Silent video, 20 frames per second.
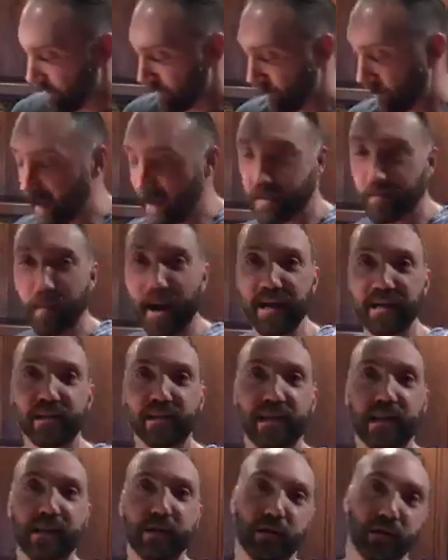So that's my
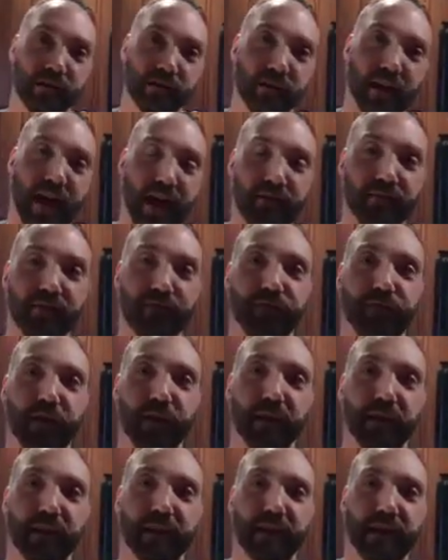secret to having
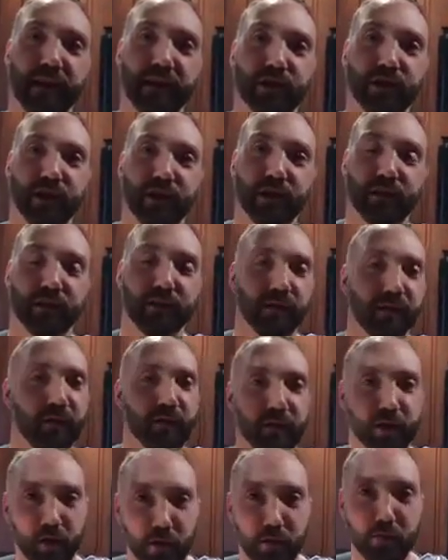fun in the kitchen.
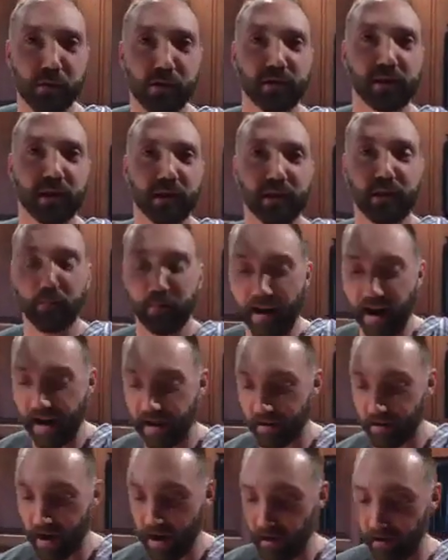Good music in the
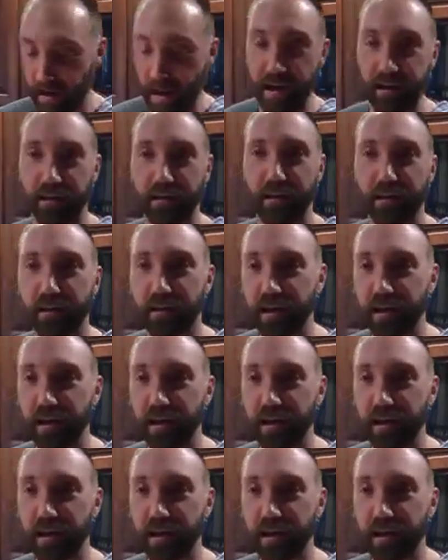background and a good